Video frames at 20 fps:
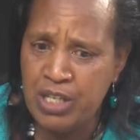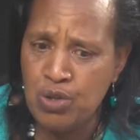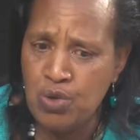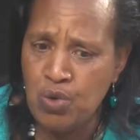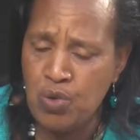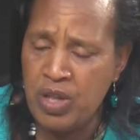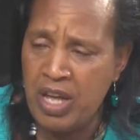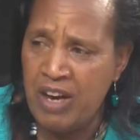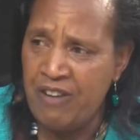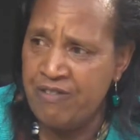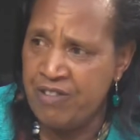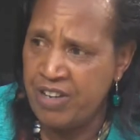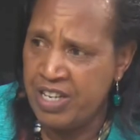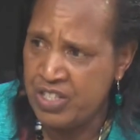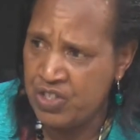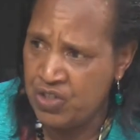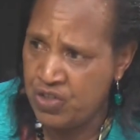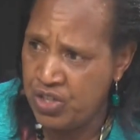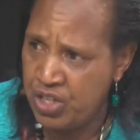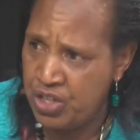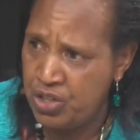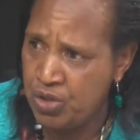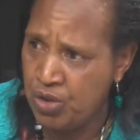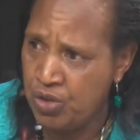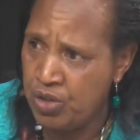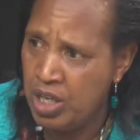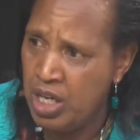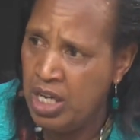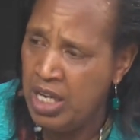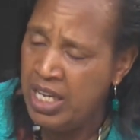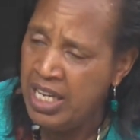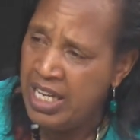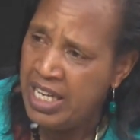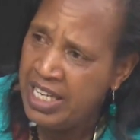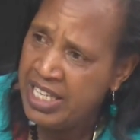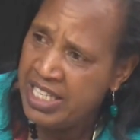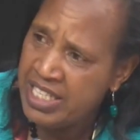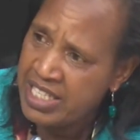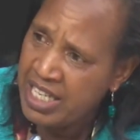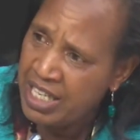to their frustration,
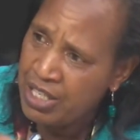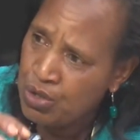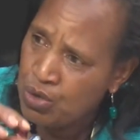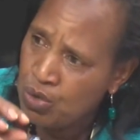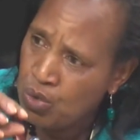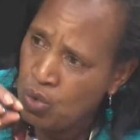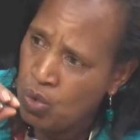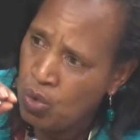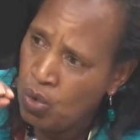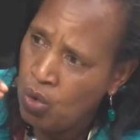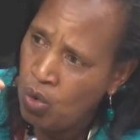listen to